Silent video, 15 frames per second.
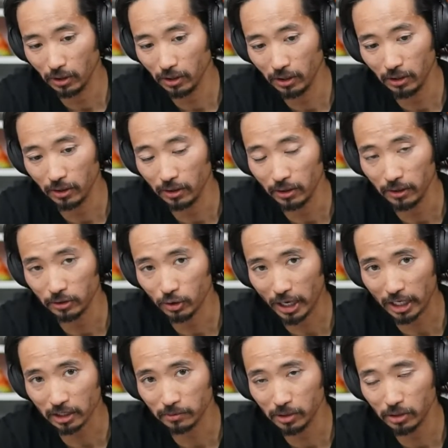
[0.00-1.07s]
and the
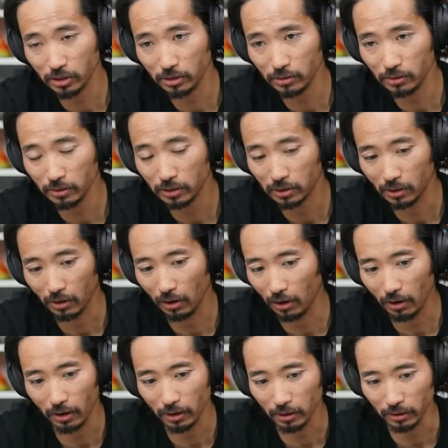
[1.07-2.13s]
tracksmith shoes
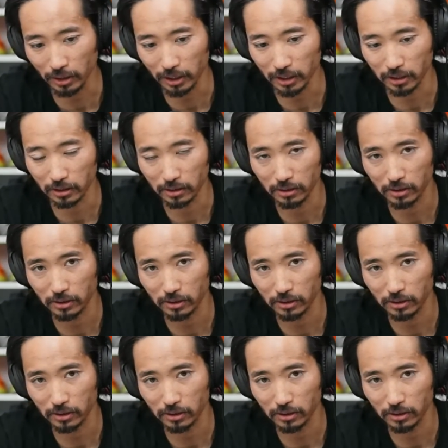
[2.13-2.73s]
are like